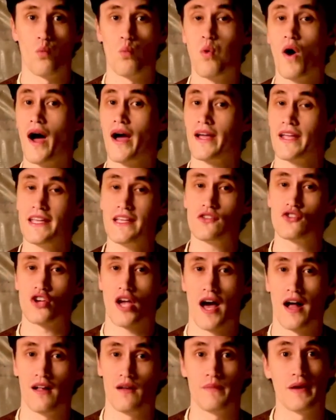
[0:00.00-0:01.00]
what each
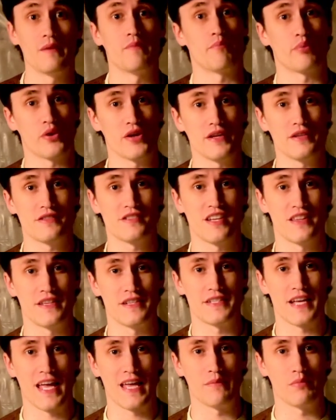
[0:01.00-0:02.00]
element brings to
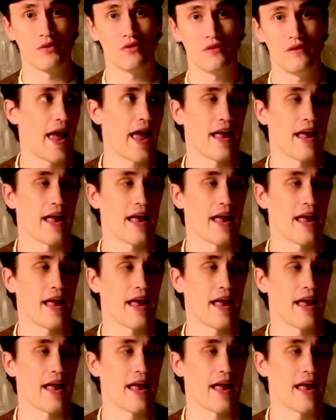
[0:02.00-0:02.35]
the table